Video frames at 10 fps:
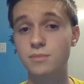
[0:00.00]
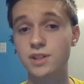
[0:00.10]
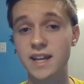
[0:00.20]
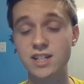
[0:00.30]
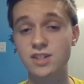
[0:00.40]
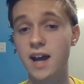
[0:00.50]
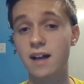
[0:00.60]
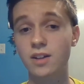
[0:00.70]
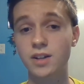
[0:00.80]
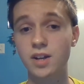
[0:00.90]
but they did
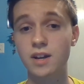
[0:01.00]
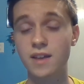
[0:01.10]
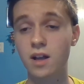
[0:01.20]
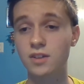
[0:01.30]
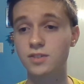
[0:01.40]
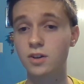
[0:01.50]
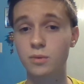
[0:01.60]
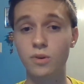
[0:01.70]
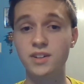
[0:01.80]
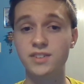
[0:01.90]
not look good, and they lost
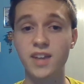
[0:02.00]
31-10,